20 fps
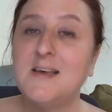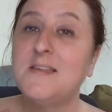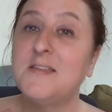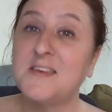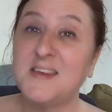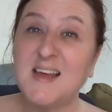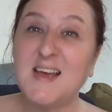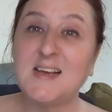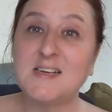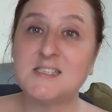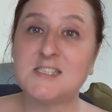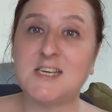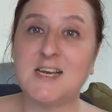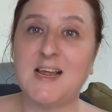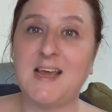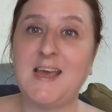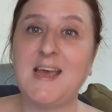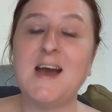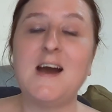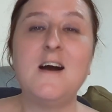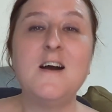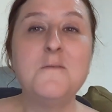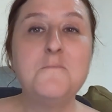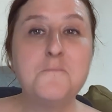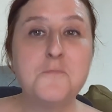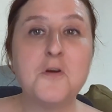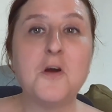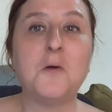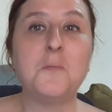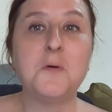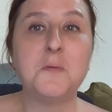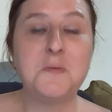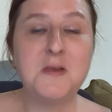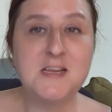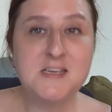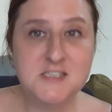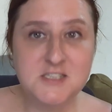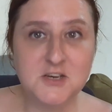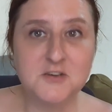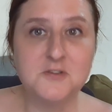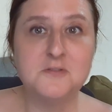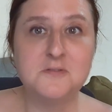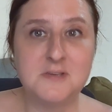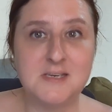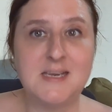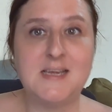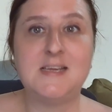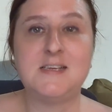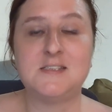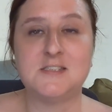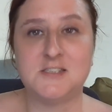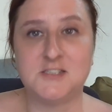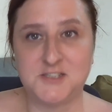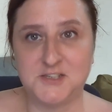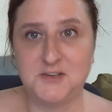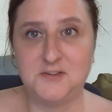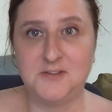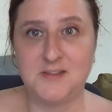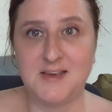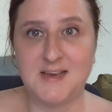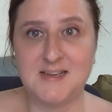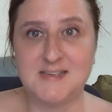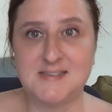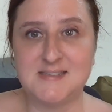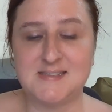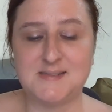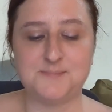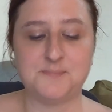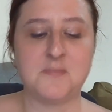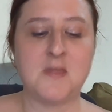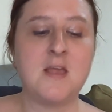that actually I probably don't need to do this.